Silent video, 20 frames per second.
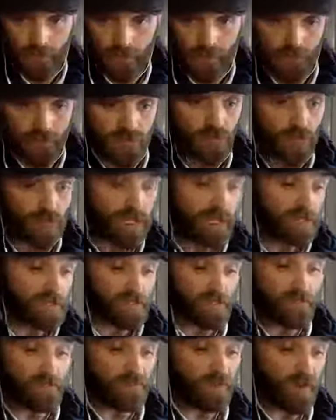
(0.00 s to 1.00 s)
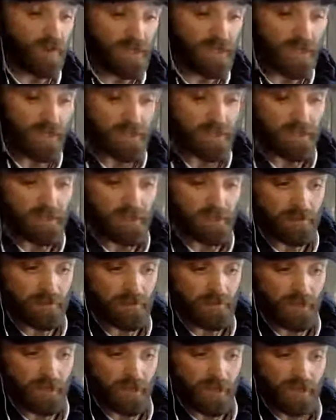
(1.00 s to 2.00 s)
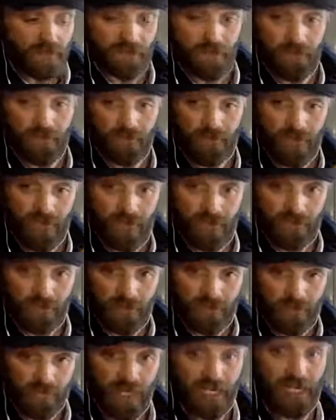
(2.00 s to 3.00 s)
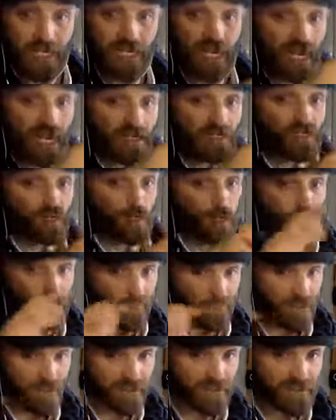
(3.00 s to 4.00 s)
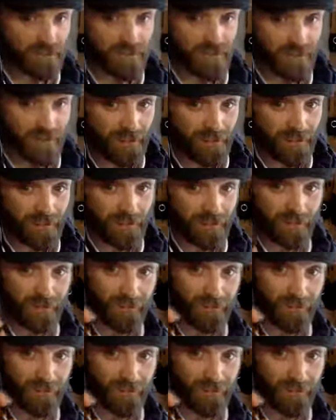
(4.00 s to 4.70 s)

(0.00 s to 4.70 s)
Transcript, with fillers: So you can't define it as, an, as being an actual offense, the,